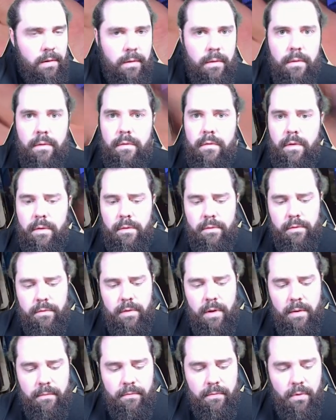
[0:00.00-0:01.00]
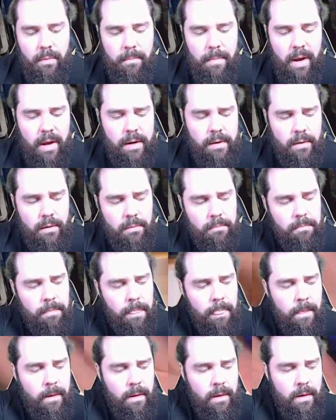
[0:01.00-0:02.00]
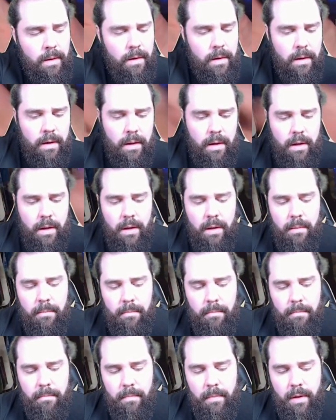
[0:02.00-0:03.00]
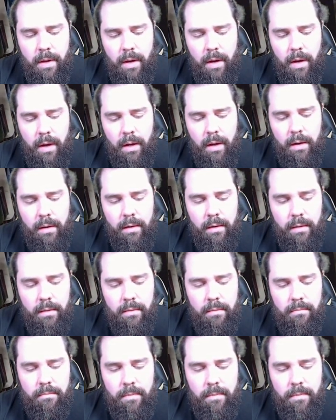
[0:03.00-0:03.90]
single set for binder, and